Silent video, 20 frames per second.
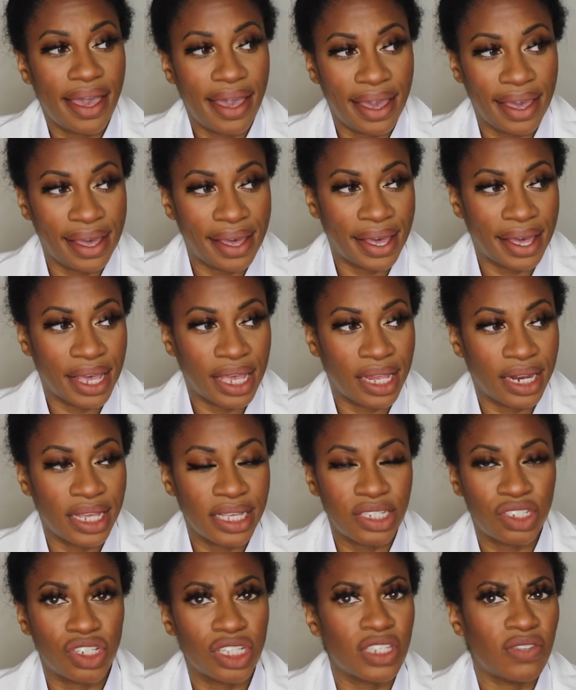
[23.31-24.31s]
and
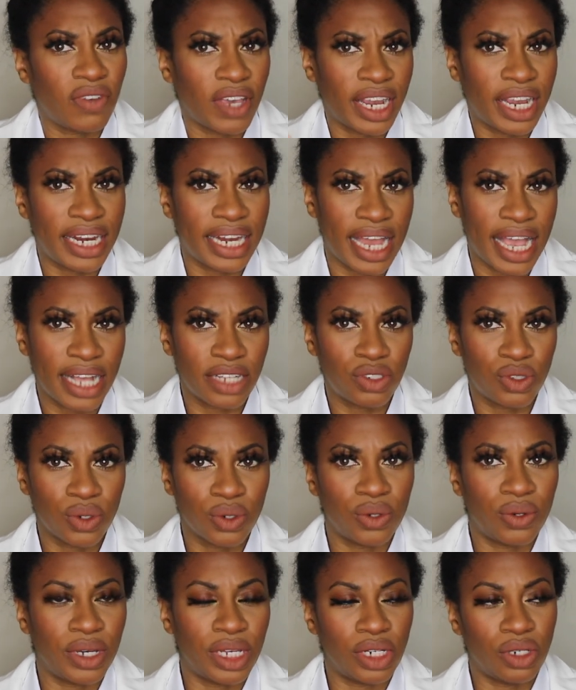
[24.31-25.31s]
it's just very
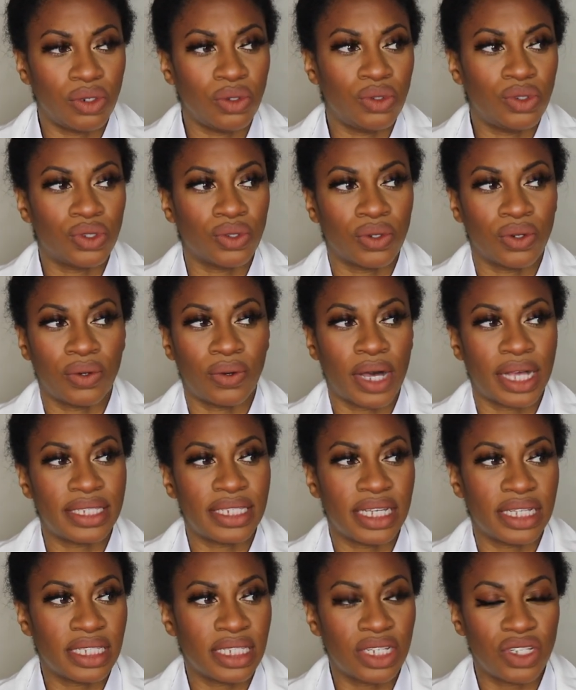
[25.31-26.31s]
natural and neutral I
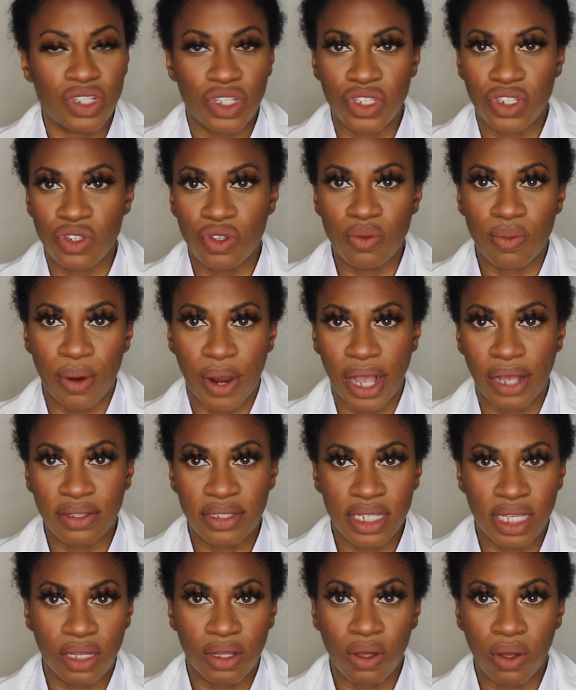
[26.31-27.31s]
tend to just do
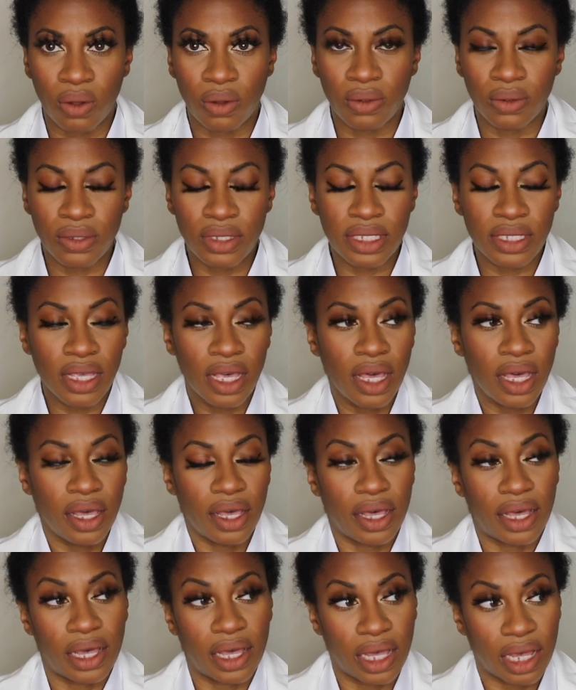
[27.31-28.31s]
browns and golds
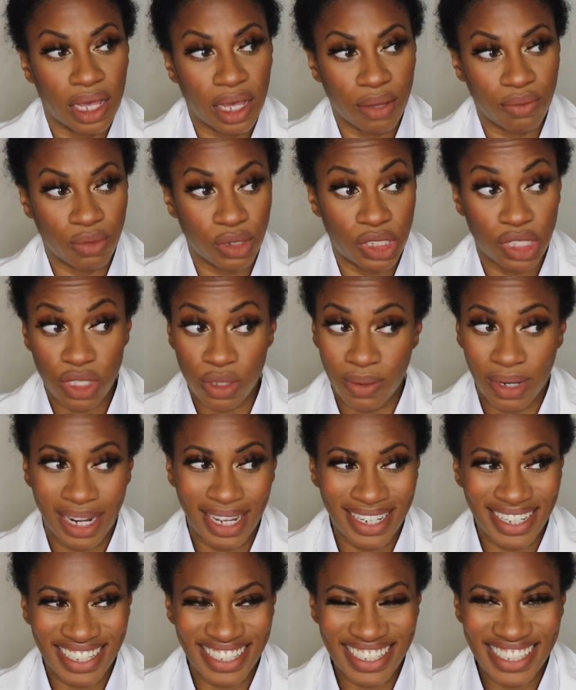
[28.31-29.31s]
um, which is what
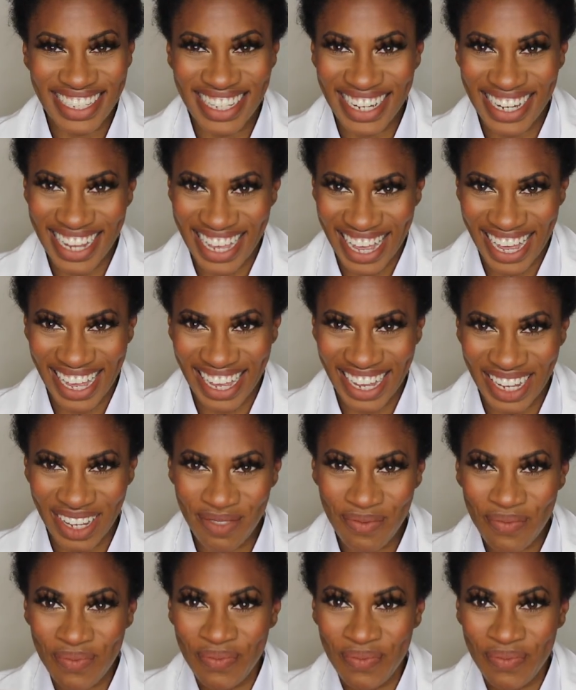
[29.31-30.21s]
I did today